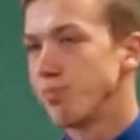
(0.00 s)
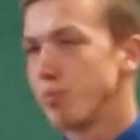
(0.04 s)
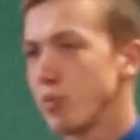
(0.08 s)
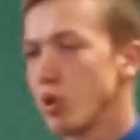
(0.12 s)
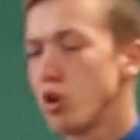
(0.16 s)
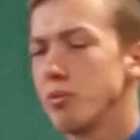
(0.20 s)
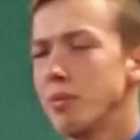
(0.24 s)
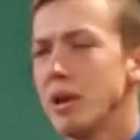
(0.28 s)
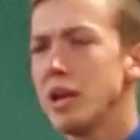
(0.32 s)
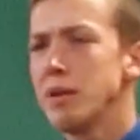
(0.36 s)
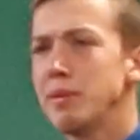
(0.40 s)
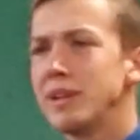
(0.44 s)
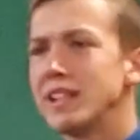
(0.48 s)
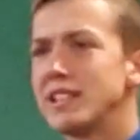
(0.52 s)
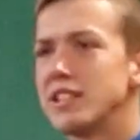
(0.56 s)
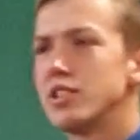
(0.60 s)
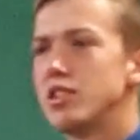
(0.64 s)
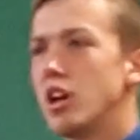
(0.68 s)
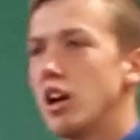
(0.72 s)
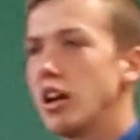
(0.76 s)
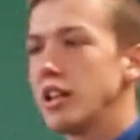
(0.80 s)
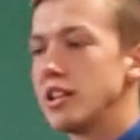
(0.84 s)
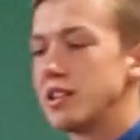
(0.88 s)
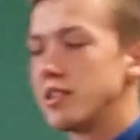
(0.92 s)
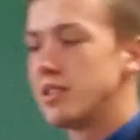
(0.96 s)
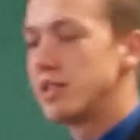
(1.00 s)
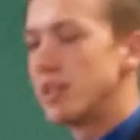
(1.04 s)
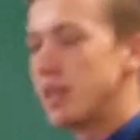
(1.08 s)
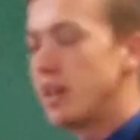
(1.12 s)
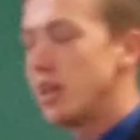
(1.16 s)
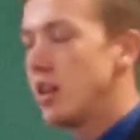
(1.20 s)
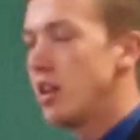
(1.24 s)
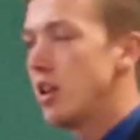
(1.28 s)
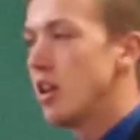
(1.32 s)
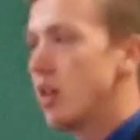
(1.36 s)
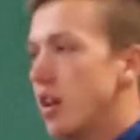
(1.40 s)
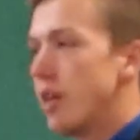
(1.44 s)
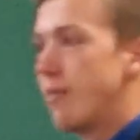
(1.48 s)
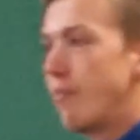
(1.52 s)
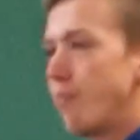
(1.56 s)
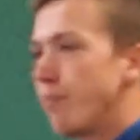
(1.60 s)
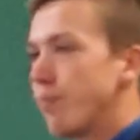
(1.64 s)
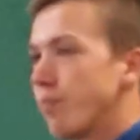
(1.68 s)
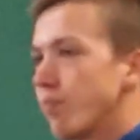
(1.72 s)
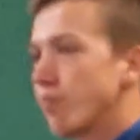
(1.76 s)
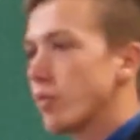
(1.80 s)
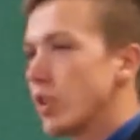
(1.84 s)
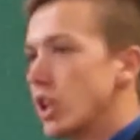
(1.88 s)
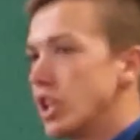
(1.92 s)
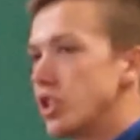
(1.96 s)
Or maybe it's not a sin,
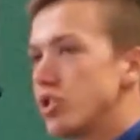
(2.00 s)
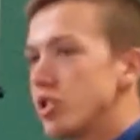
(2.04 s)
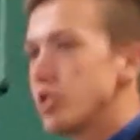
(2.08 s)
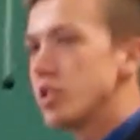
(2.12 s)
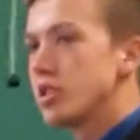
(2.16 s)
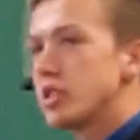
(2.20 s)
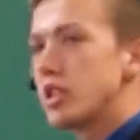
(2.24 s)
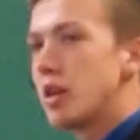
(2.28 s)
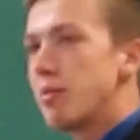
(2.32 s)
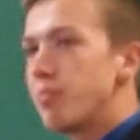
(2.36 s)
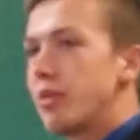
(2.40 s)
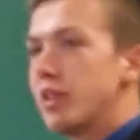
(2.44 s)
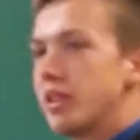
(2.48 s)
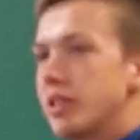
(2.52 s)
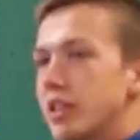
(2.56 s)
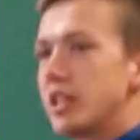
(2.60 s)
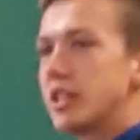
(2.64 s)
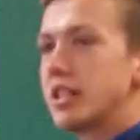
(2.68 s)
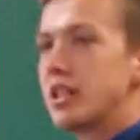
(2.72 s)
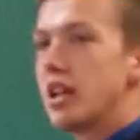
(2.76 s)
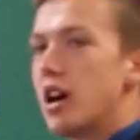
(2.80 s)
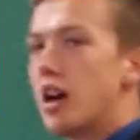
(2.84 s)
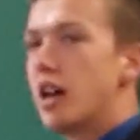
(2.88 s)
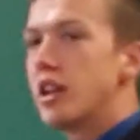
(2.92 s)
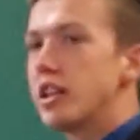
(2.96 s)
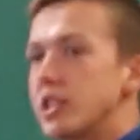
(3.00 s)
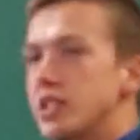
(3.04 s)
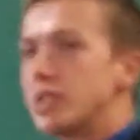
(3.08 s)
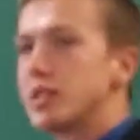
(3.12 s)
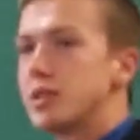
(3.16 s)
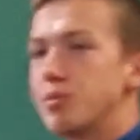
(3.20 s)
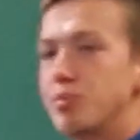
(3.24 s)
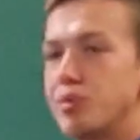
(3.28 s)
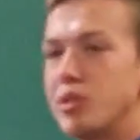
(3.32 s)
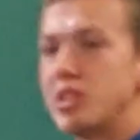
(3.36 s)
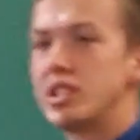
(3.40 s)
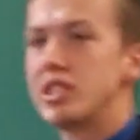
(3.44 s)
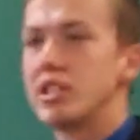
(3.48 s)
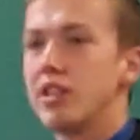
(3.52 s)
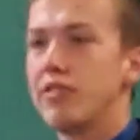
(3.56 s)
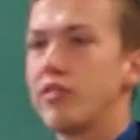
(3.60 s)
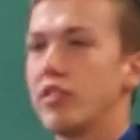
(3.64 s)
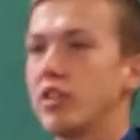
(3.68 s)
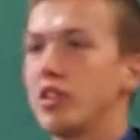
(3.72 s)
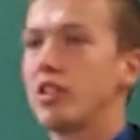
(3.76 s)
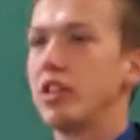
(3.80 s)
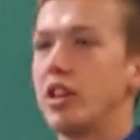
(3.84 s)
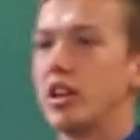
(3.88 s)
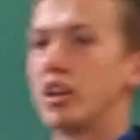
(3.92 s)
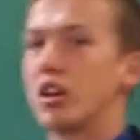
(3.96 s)
it's just something that God is
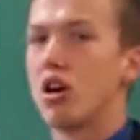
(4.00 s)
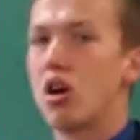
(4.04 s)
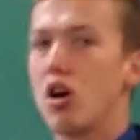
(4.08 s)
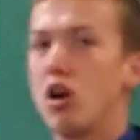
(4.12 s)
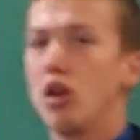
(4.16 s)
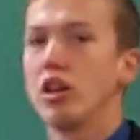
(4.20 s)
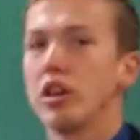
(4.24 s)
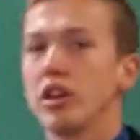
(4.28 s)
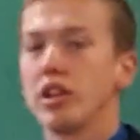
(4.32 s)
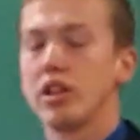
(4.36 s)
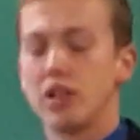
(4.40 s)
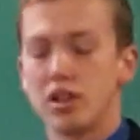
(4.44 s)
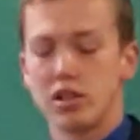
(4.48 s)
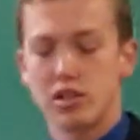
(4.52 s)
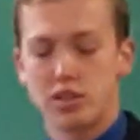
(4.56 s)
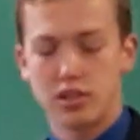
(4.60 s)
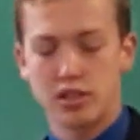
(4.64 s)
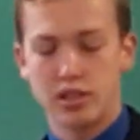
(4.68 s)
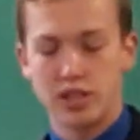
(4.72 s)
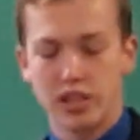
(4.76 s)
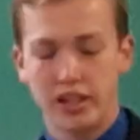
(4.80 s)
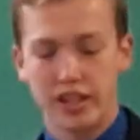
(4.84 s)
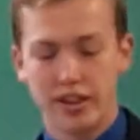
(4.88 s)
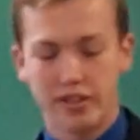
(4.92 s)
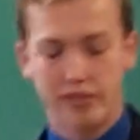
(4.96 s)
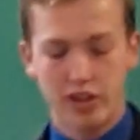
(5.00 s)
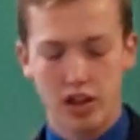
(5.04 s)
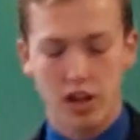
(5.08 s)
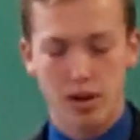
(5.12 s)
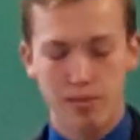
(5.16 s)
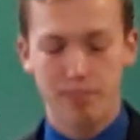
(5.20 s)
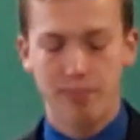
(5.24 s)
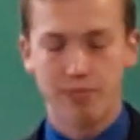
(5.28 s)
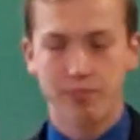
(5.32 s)
specifically calling us to give up.